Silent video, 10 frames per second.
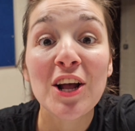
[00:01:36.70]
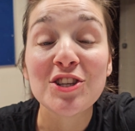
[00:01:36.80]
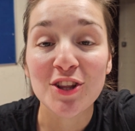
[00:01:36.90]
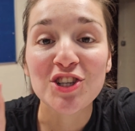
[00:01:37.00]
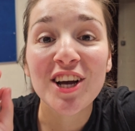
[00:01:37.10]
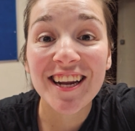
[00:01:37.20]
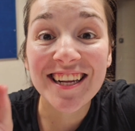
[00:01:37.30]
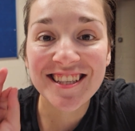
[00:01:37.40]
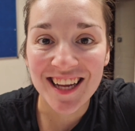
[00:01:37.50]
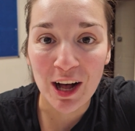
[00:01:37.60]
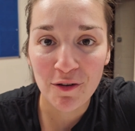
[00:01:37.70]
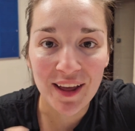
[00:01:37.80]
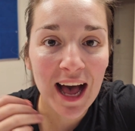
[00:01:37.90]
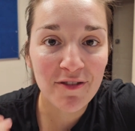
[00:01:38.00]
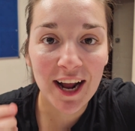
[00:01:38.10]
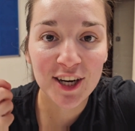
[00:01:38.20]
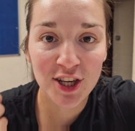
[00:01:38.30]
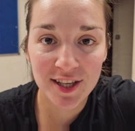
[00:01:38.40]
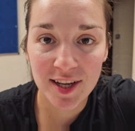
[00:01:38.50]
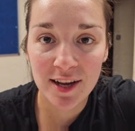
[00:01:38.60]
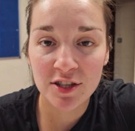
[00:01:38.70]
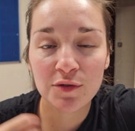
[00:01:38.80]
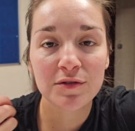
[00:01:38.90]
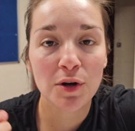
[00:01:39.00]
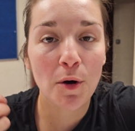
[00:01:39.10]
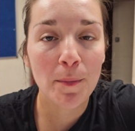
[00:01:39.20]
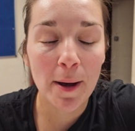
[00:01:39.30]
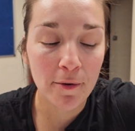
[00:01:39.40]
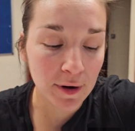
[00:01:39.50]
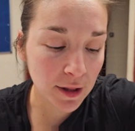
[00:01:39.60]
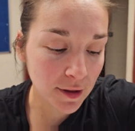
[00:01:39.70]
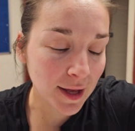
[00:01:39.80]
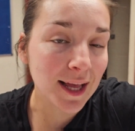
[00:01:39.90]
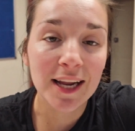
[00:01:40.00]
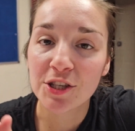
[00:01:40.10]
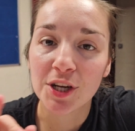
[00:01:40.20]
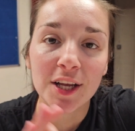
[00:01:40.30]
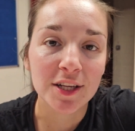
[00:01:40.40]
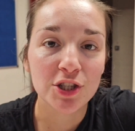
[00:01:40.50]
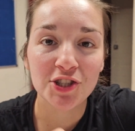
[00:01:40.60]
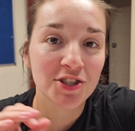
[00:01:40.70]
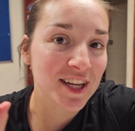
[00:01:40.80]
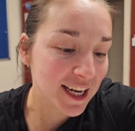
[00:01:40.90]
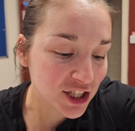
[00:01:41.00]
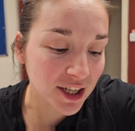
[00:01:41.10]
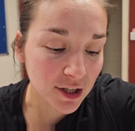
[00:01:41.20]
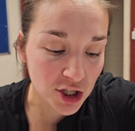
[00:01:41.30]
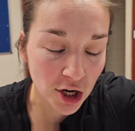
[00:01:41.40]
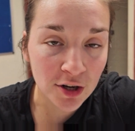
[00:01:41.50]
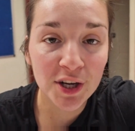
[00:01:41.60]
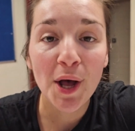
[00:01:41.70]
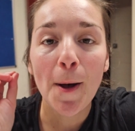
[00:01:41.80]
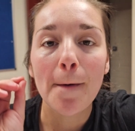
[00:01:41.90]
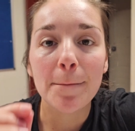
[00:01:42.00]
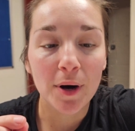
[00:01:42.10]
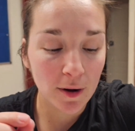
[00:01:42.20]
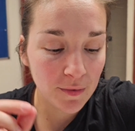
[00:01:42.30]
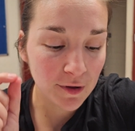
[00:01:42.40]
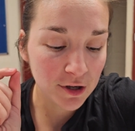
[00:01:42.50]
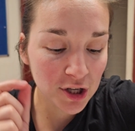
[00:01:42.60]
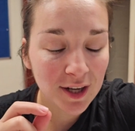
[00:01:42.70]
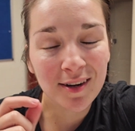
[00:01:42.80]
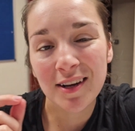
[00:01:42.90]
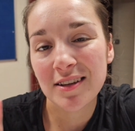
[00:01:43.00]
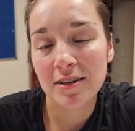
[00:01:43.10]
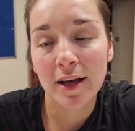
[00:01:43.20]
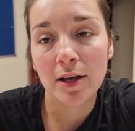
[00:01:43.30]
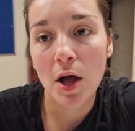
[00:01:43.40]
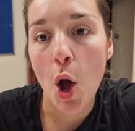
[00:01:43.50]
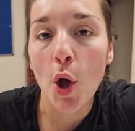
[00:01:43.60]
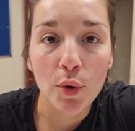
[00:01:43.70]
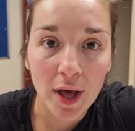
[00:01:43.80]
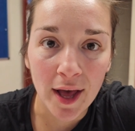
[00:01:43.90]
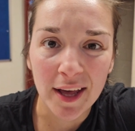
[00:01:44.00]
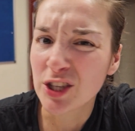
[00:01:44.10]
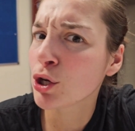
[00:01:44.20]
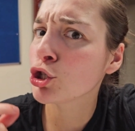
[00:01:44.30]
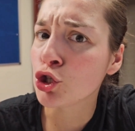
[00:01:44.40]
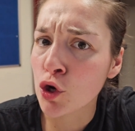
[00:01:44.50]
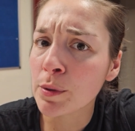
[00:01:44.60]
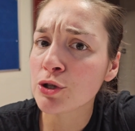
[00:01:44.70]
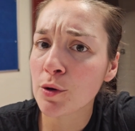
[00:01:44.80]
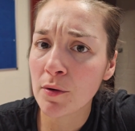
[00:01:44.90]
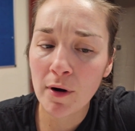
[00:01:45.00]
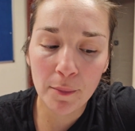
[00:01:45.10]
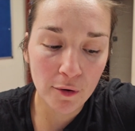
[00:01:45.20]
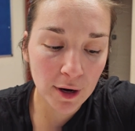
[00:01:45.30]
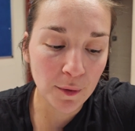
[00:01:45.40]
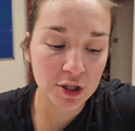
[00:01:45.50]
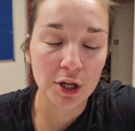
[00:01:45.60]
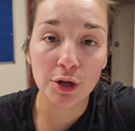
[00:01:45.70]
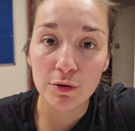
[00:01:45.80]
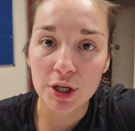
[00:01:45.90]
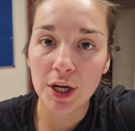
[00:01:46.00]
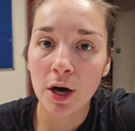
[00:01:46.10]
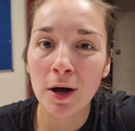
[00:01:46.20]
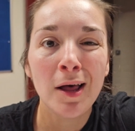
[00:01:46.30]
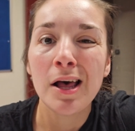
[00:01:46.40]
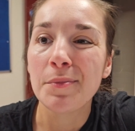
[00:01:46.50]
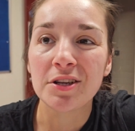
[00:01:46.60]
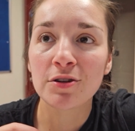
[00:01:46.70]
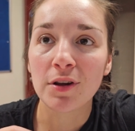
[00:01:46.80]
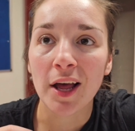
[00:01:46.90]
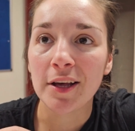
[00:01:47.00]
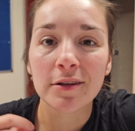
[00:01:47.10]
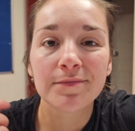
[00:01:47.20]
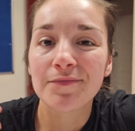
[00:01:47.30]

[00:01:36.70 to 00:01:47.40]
So the chicken itself, they haven't actually seasoned with salt and pepper or anything. It literally is just a chicken chunk, but the chicken is like okay. It's not super rubbery, which they usually are, but it's not like